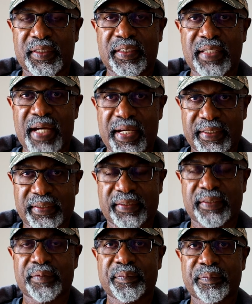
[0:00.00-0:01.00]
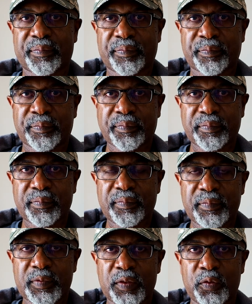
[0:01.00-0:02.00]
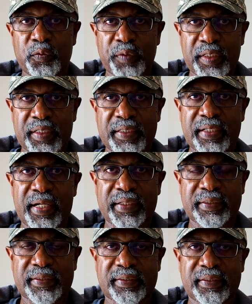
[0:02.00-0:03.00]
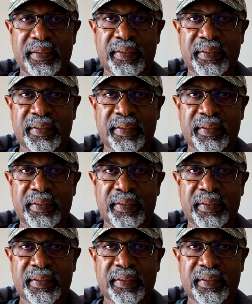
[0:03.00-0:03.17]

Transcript: Nice, really nice.